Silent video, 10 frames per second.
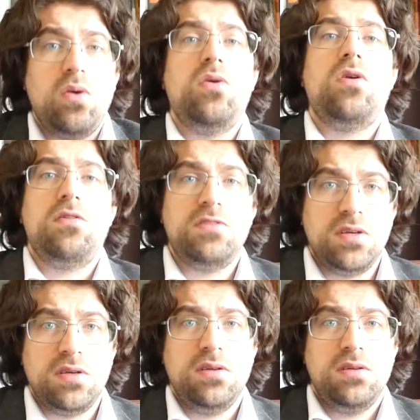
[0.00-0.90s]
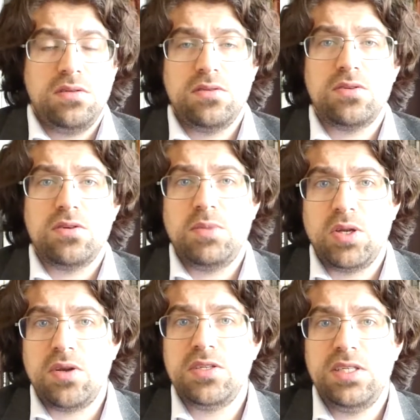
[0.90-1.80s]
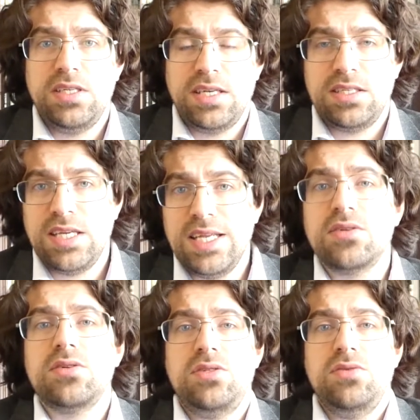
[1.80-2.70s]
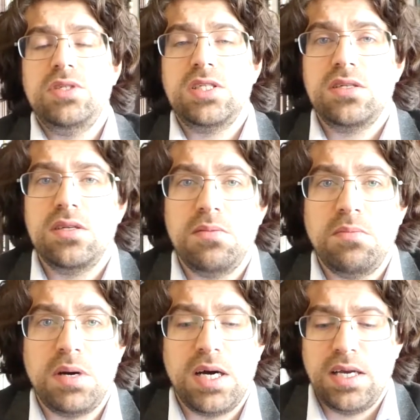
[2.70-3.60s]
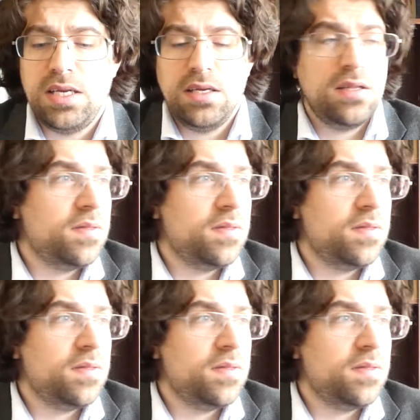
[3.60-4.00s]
all of the terminology that is introduced by